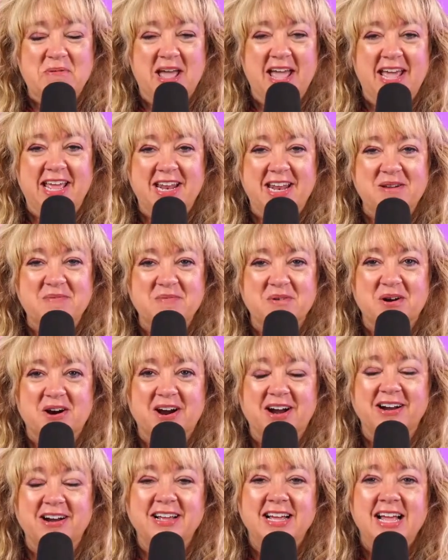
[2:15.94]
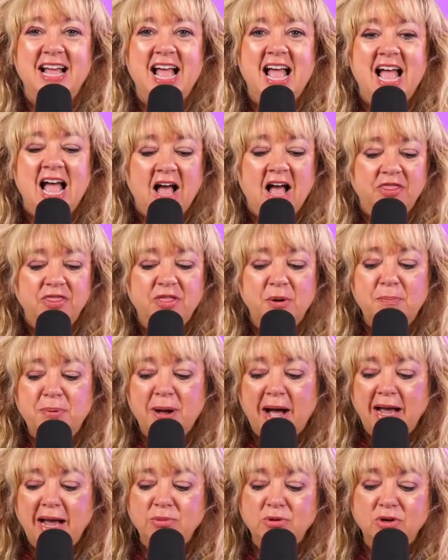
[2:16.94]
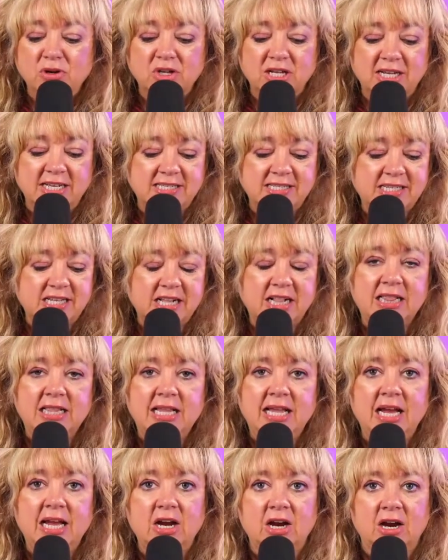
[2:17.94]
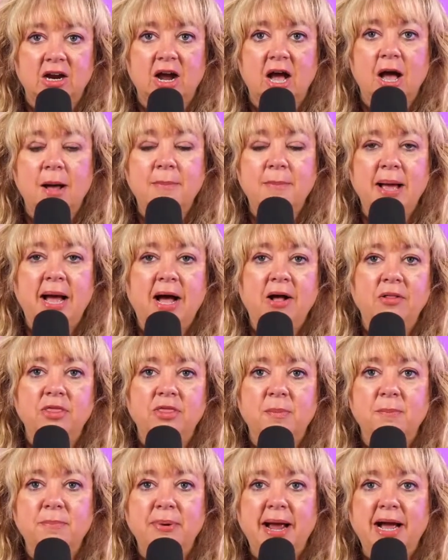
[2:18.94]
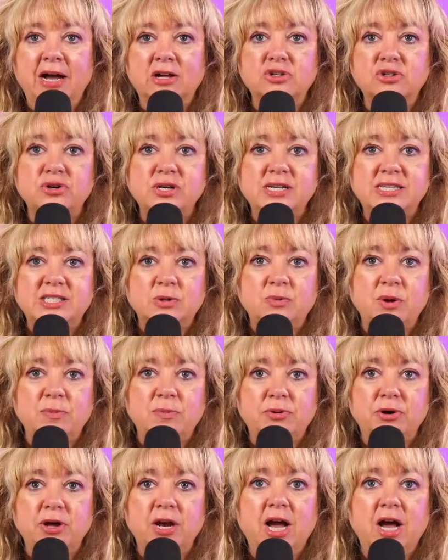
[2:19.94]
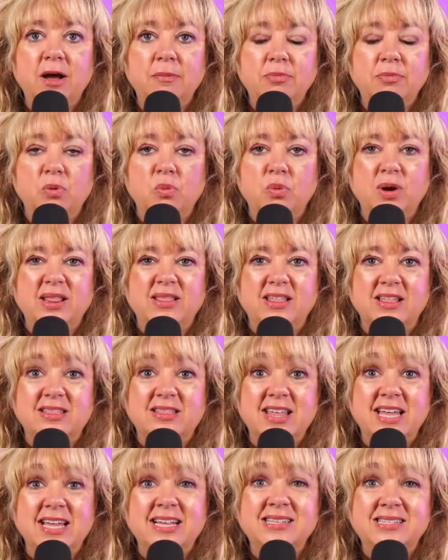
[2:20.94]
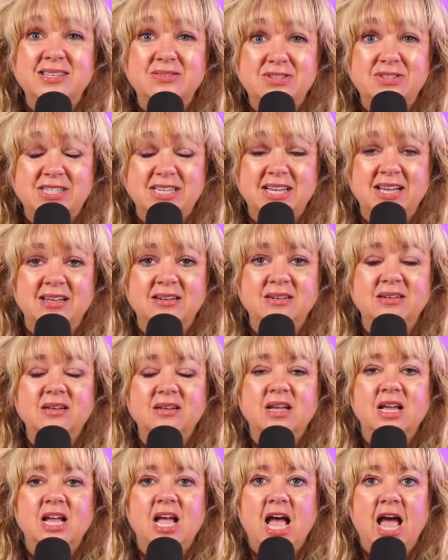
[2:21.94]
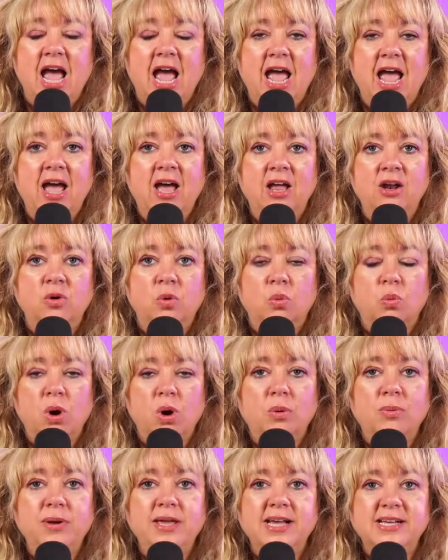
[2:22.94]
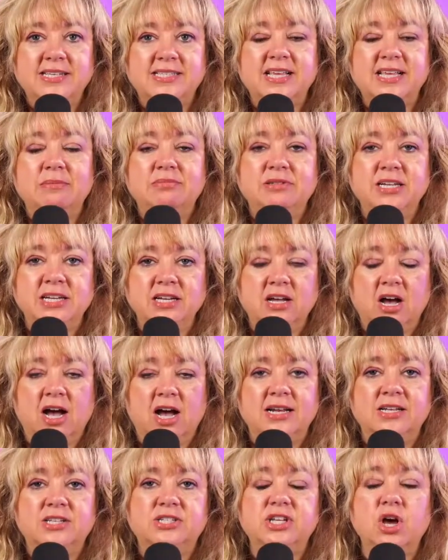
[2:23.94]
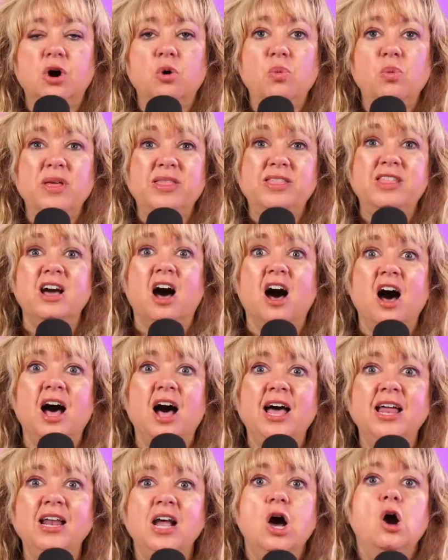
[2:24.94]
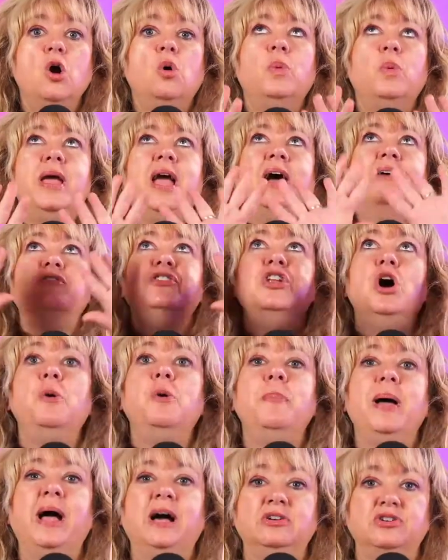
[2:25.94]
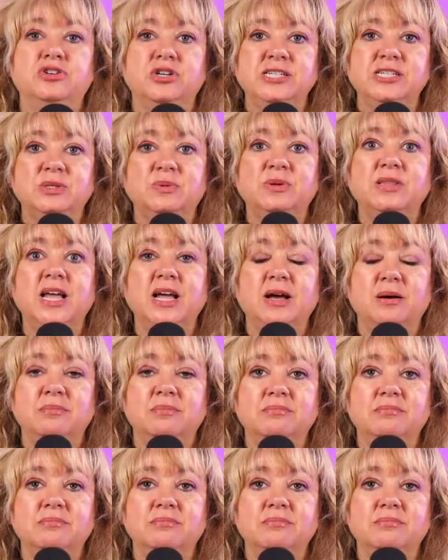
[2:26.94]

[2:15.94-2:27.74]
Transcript: anymore. The Bible is clear about the boundaries that we put up with the things of sin and what we accept in God. So, with God, we have no boundaries with Him